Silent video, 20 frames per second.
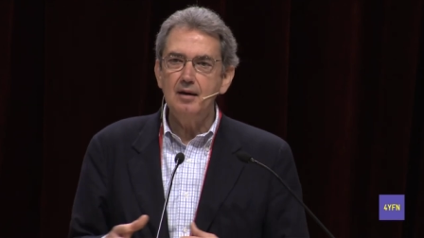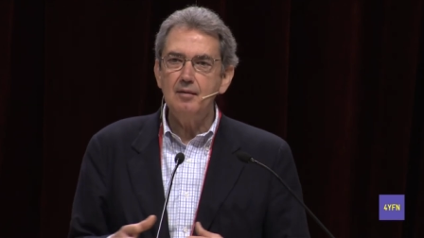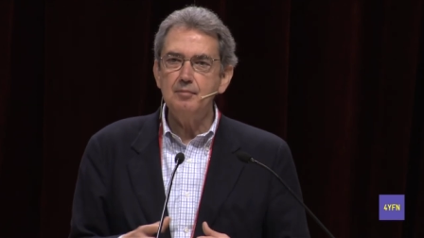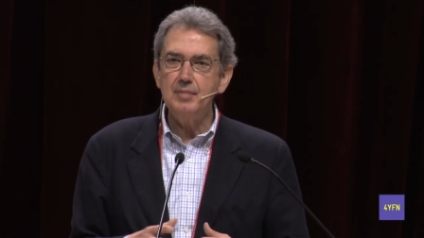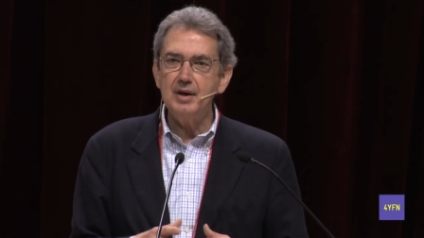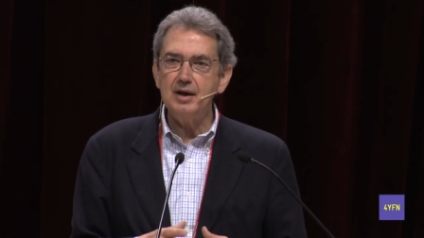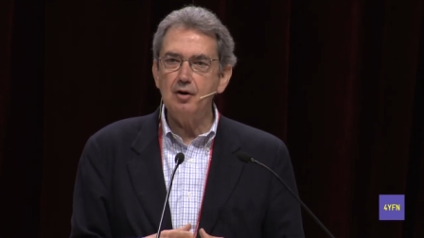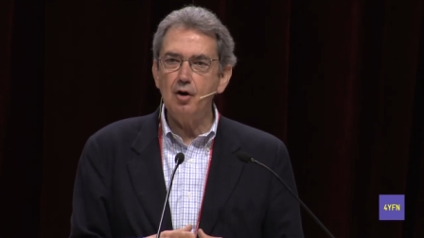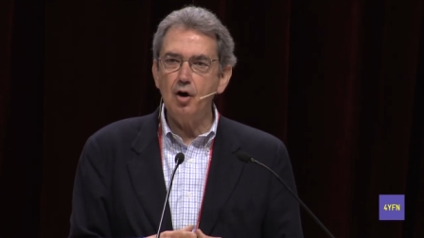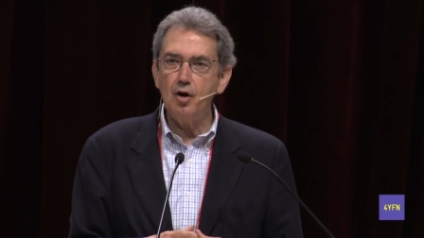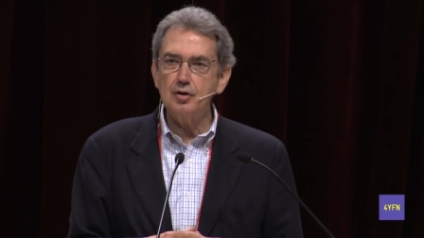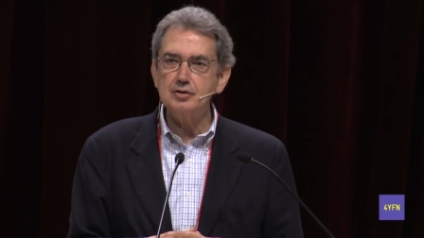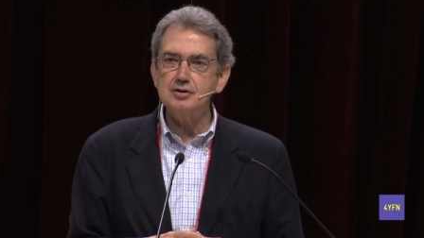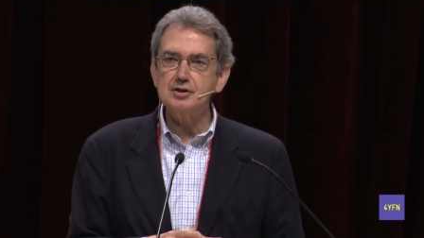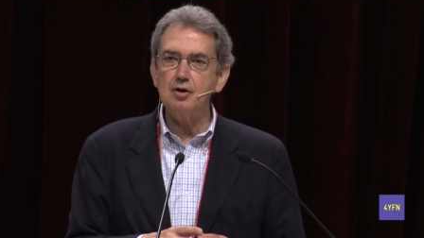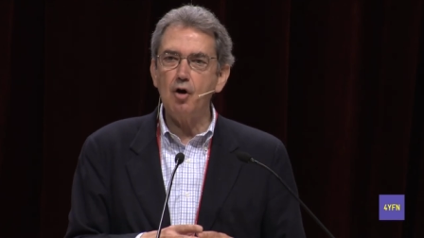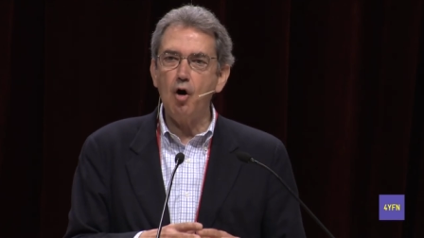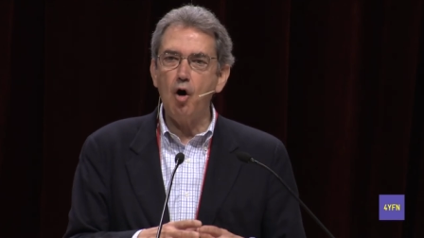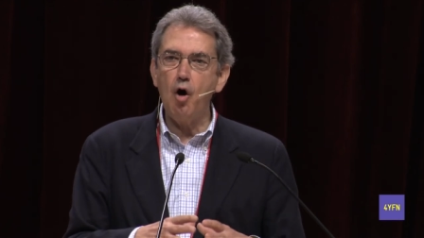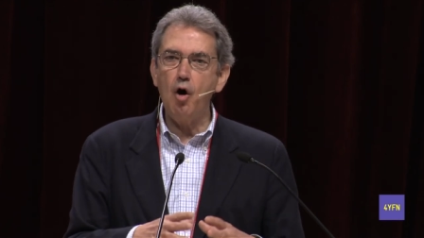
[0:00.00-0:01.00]
because
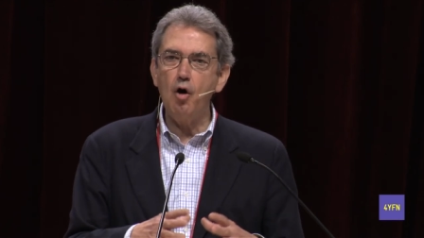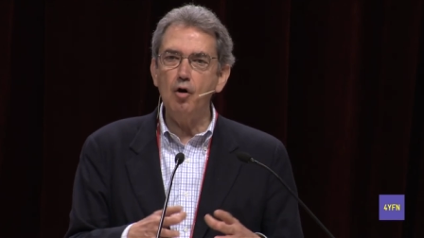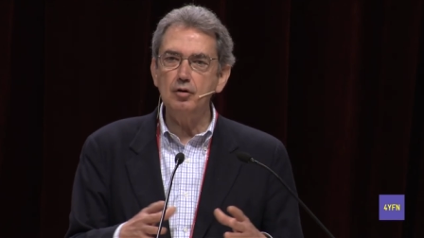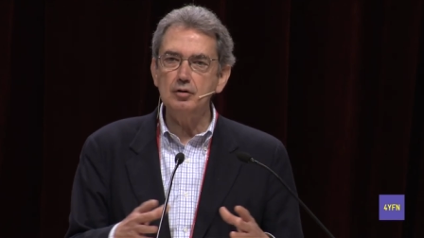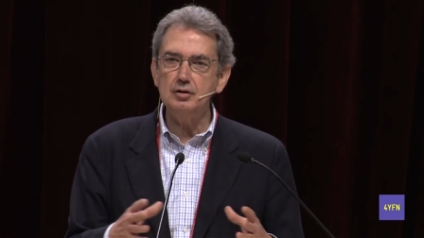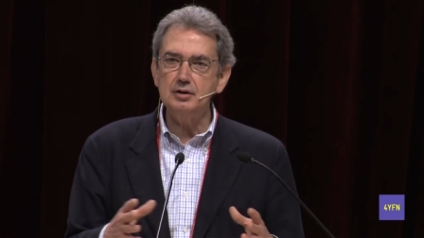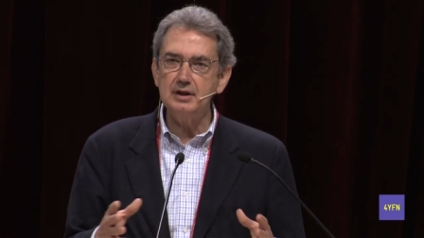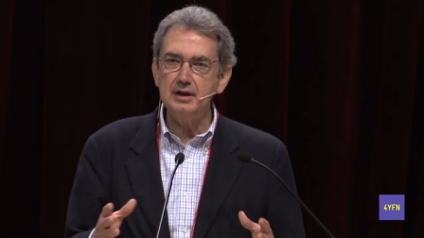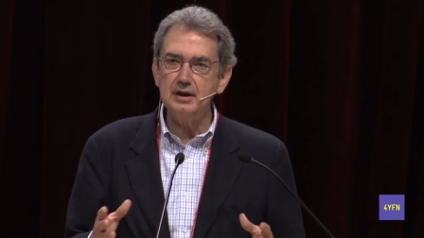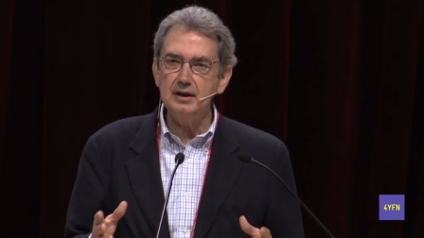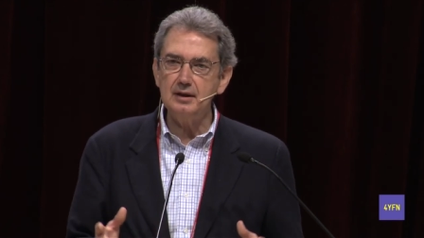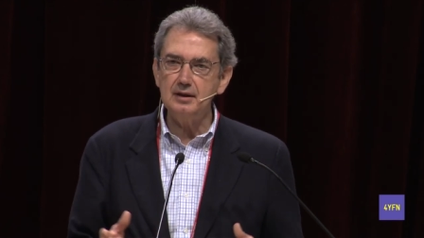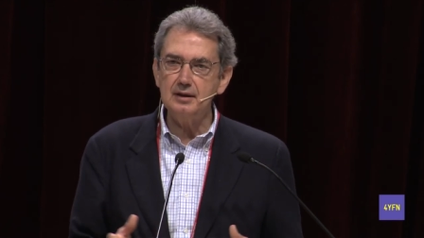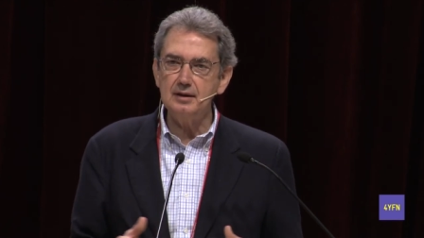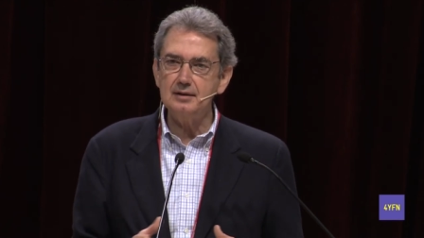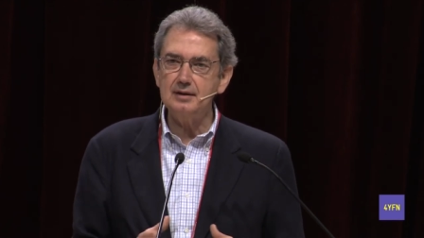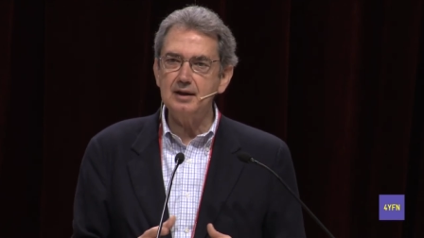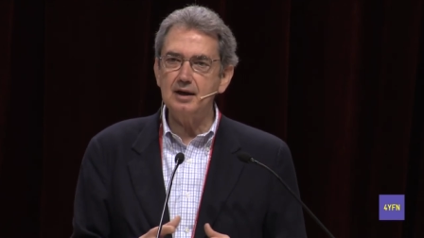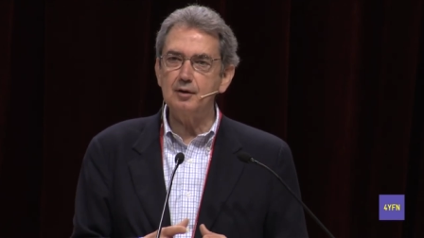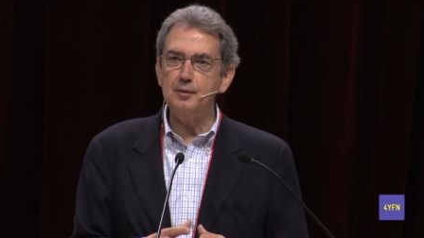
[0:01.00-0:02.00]
all the
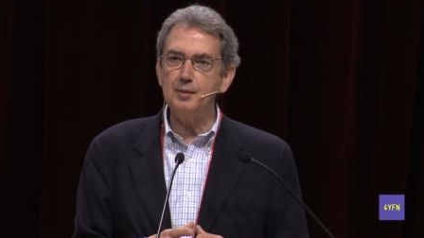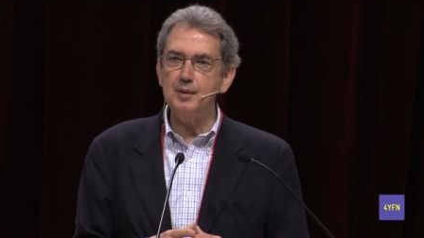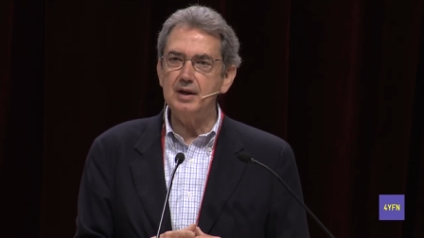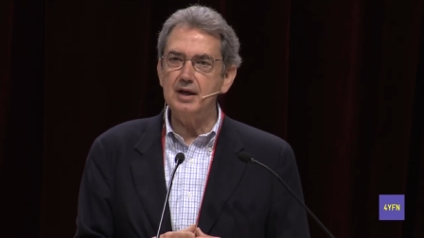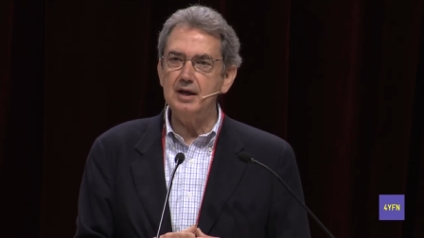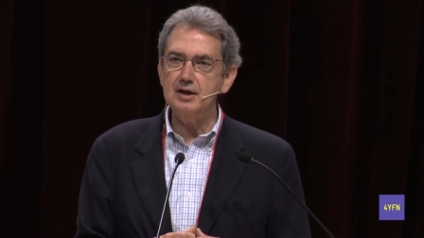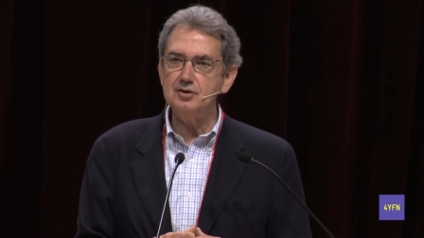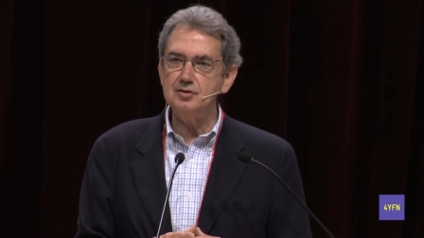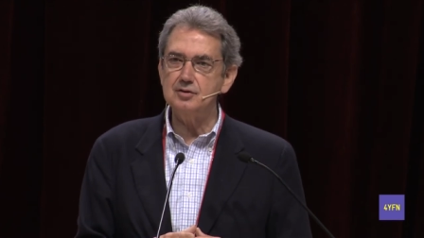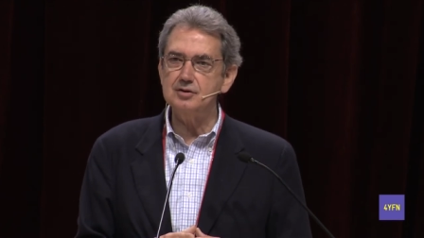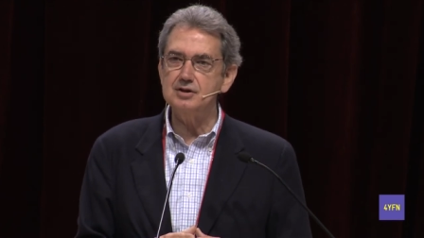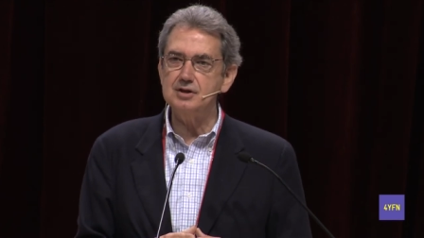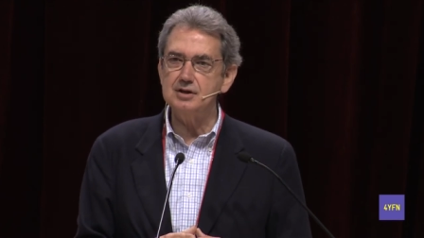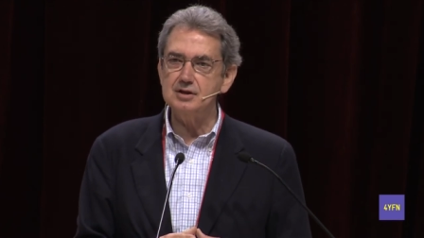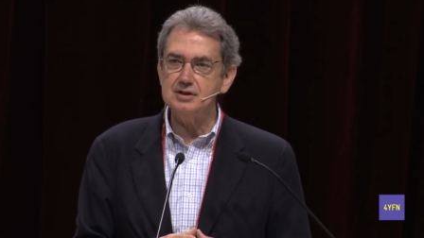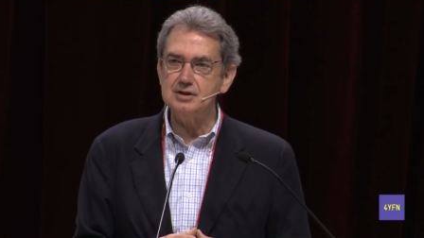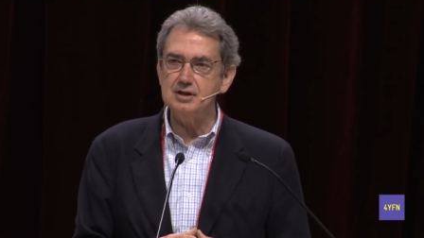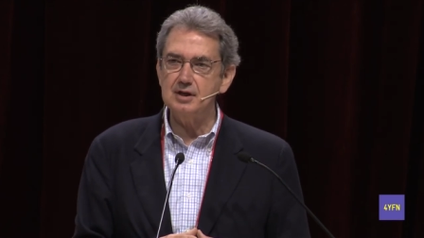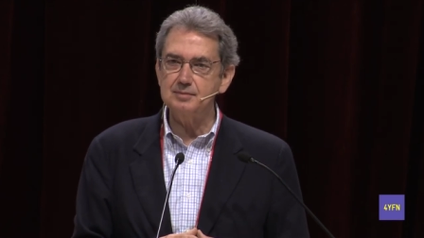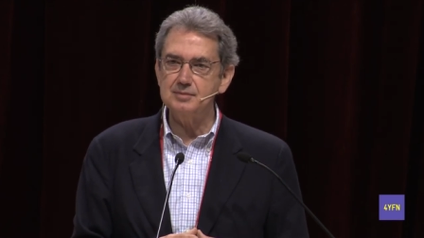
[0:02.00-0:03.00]
telecommunication
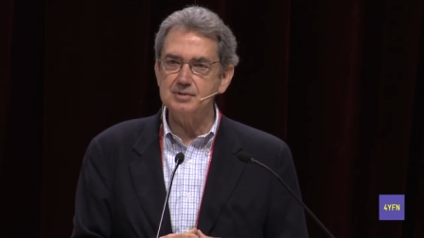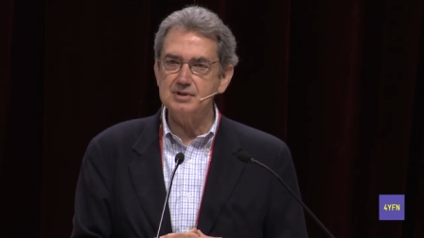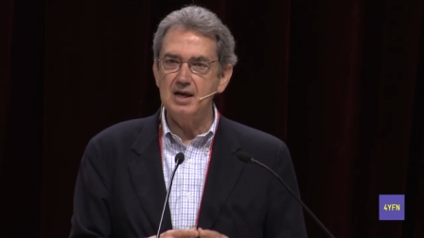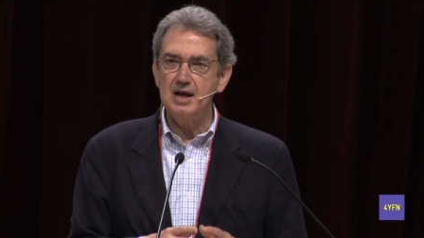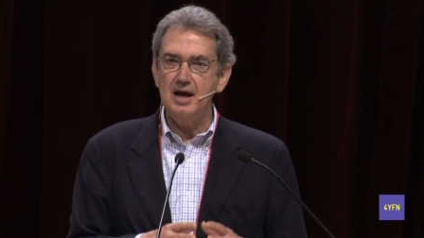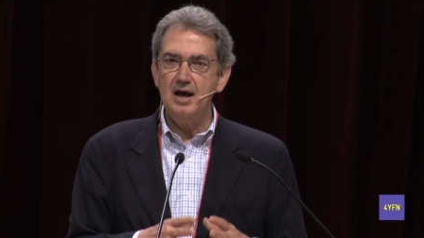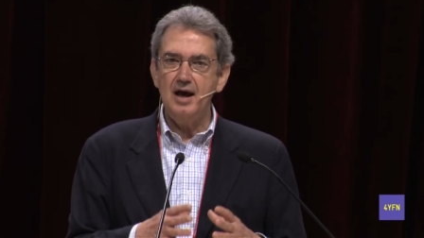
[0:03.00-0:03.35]
systems